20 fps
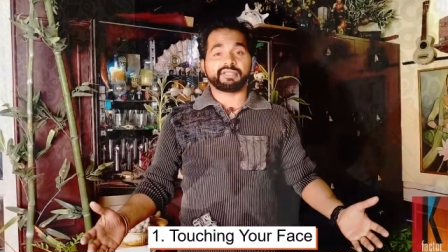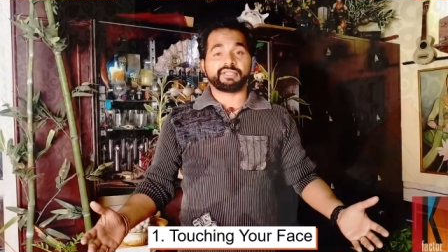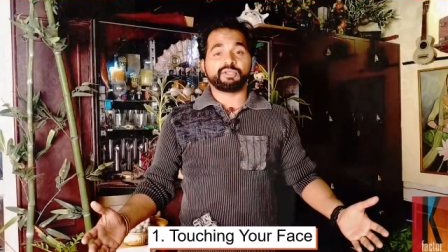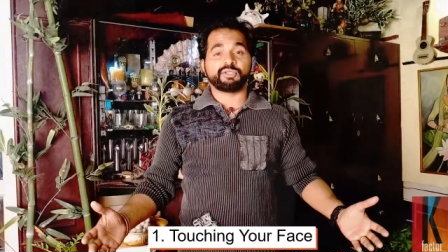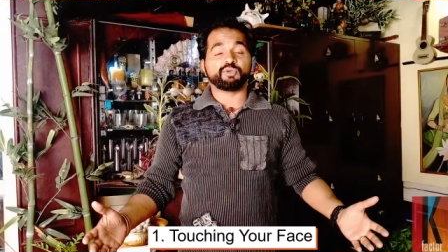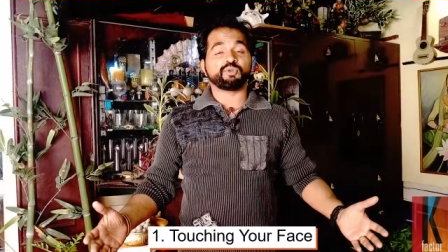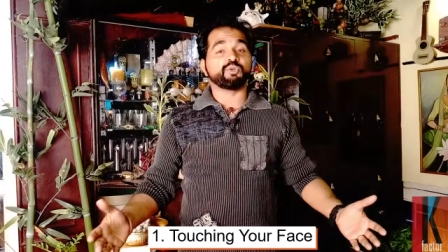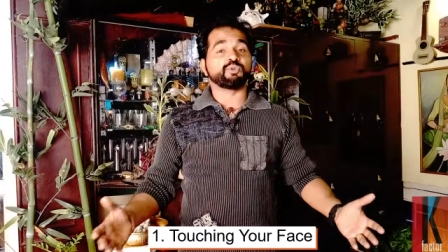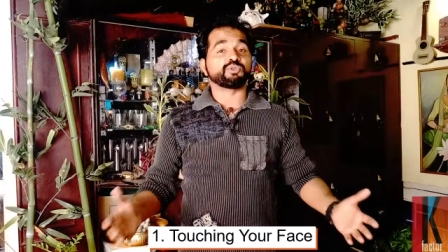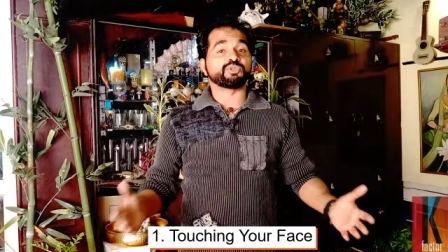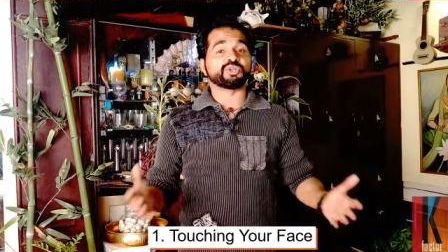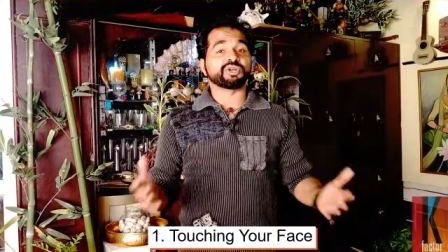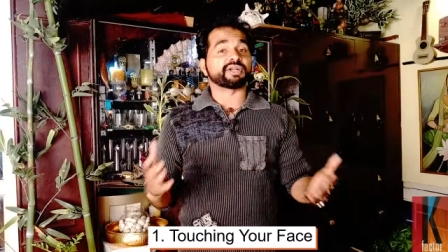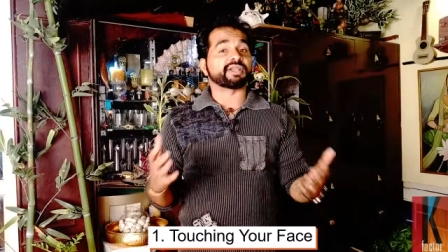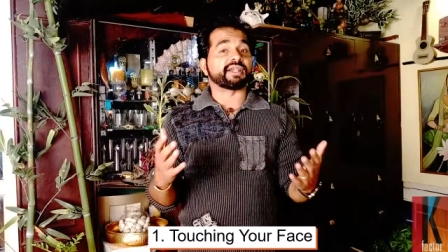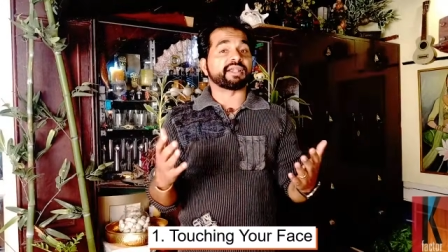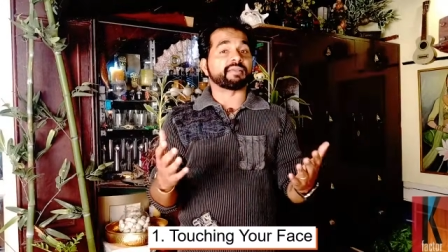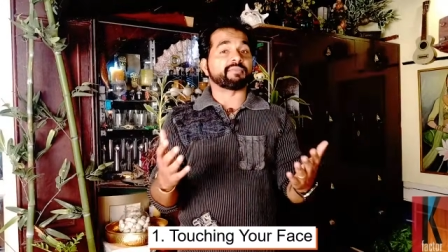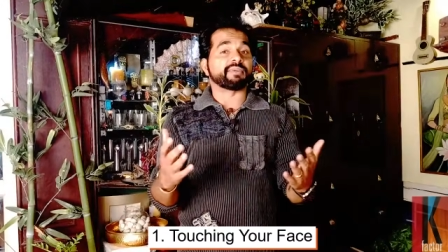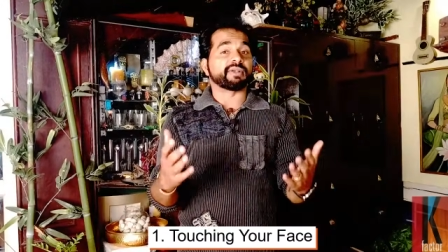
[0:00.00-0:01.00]
you lose your
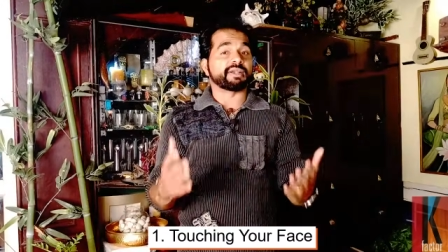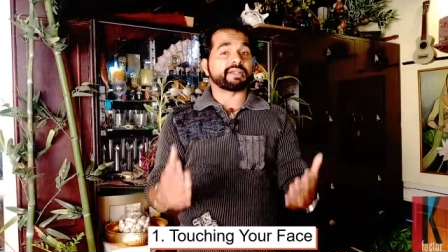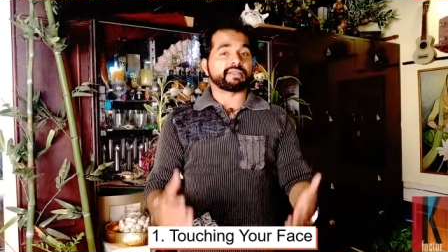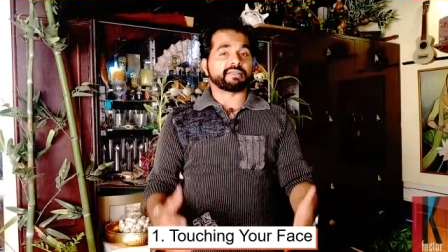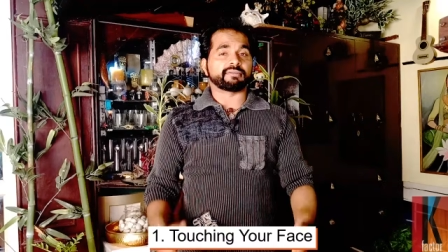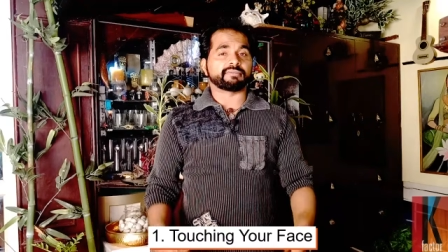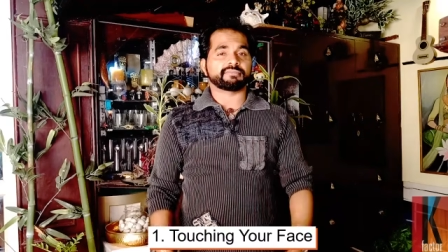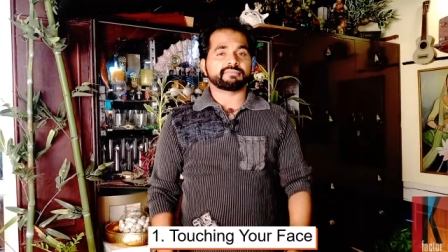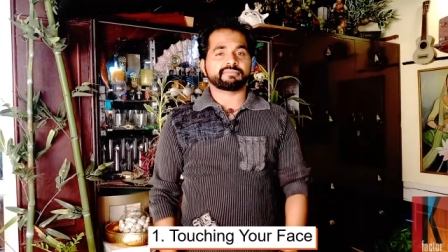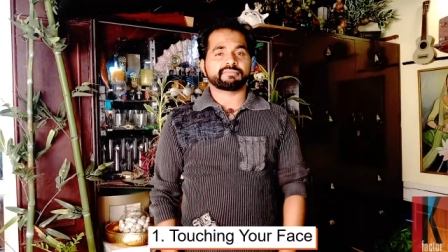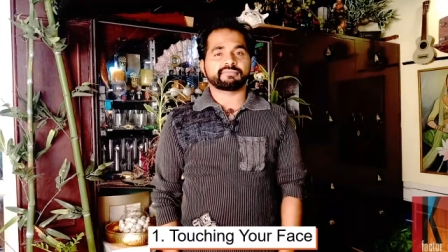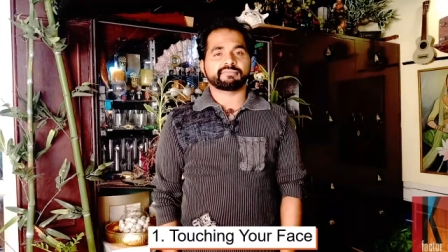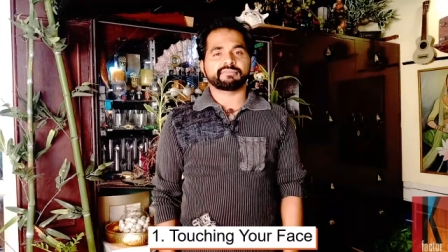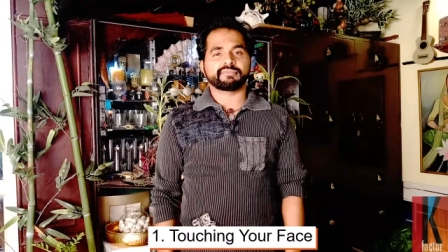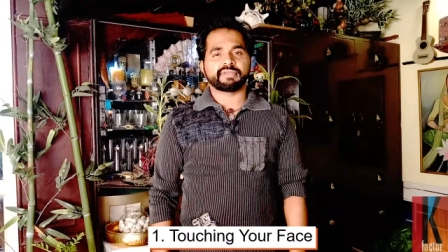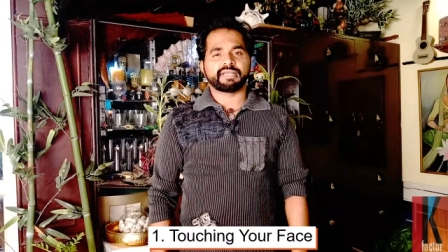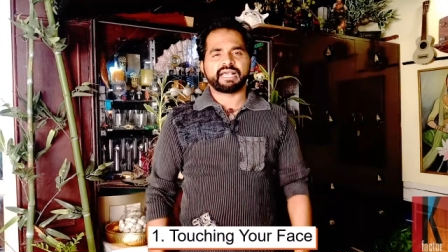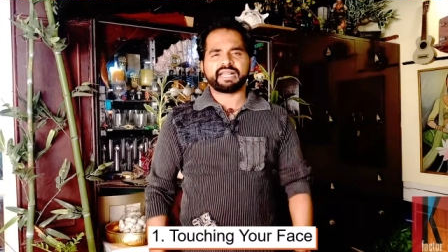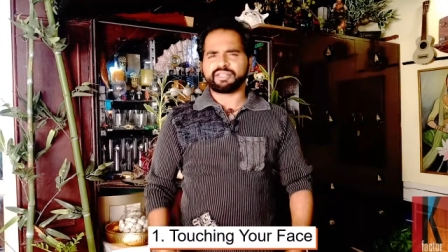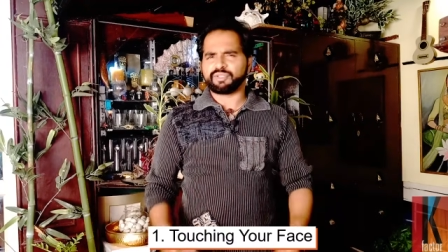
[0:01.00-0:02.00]
credibility.
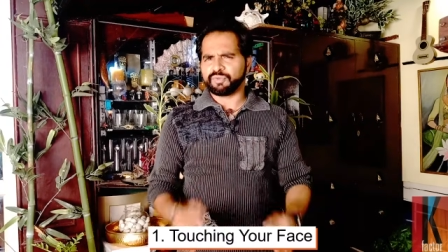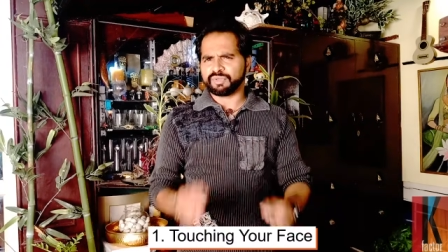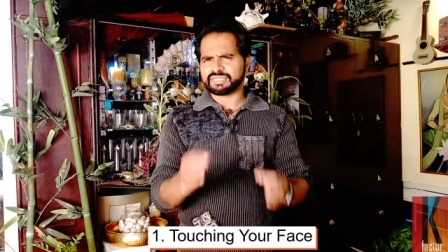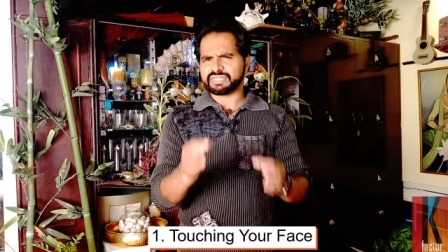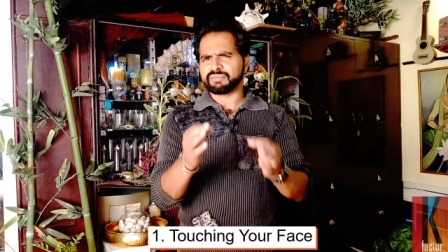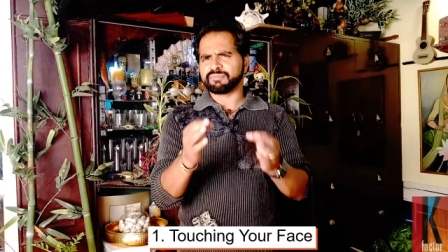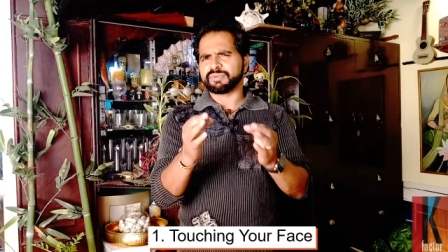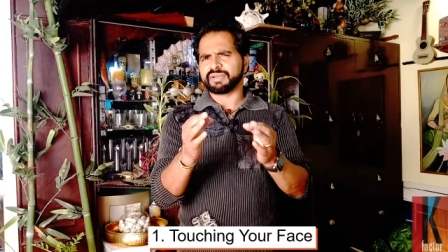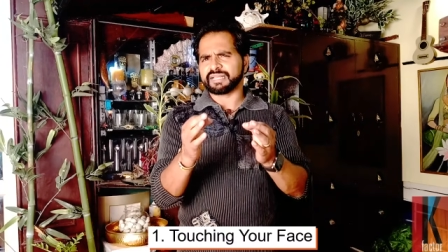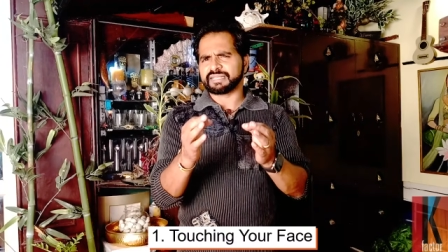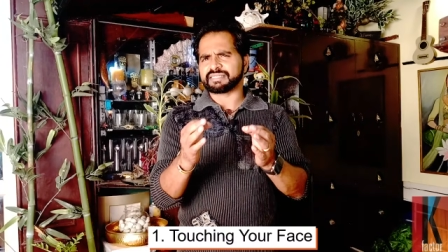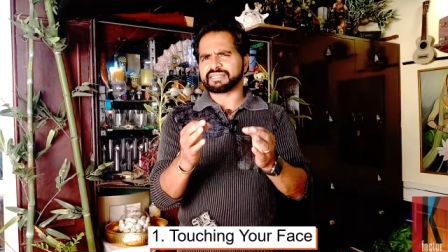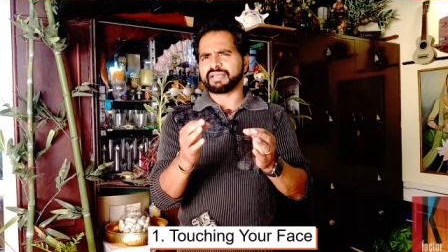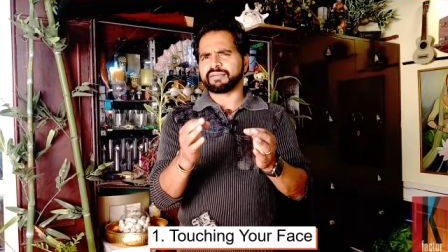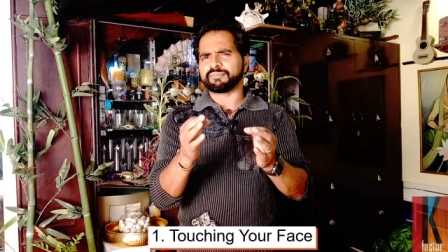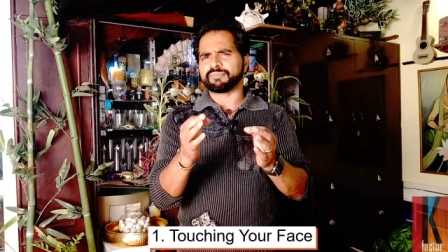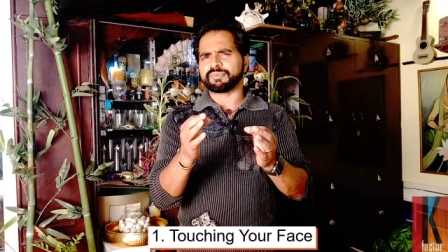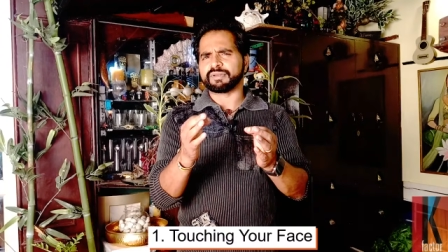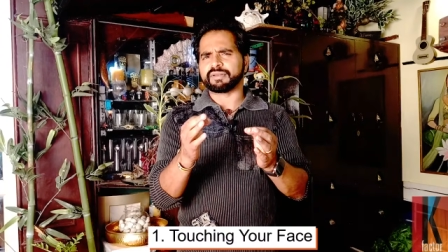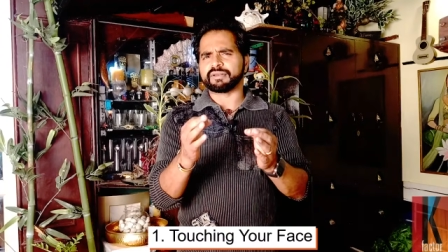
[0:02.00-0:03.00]
I'll give you a simple
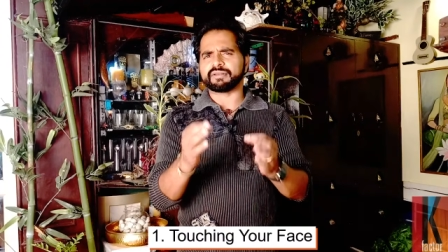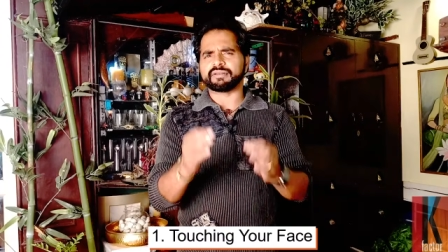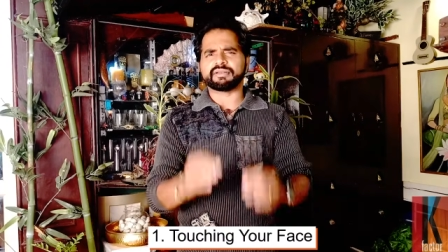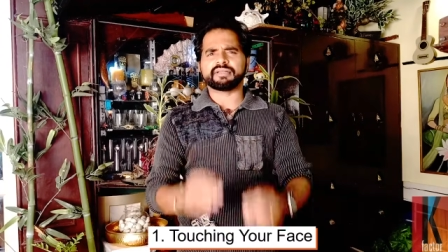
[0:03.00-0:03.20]
example.